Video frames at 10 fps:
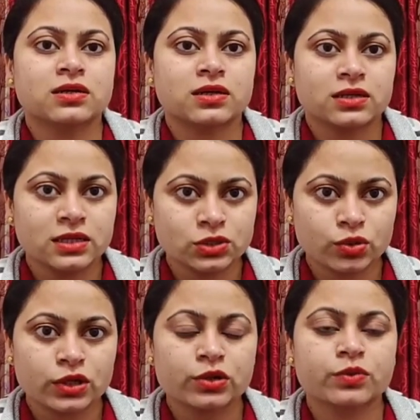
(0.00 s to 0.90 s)
in
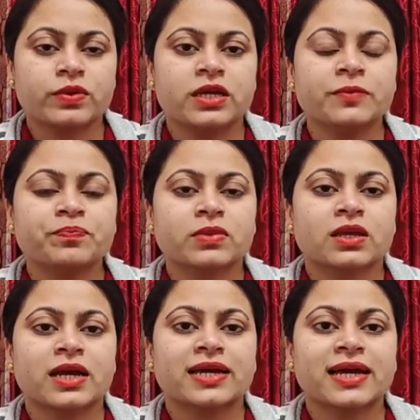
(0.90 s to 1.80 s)
soliloquy
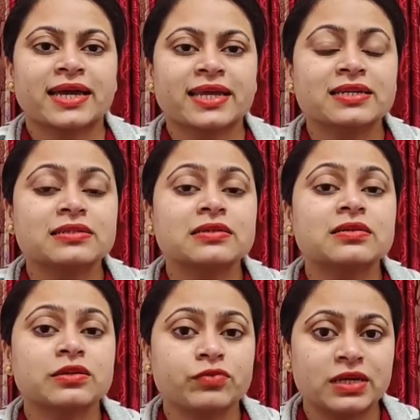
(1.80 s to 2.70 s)
a character
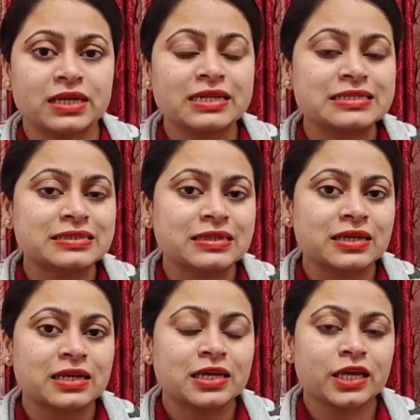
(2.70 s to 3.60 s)
reveals
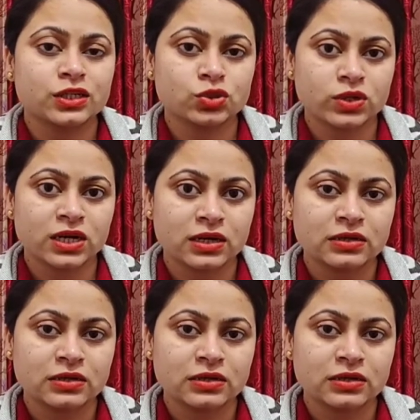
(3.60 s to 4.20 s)
his or her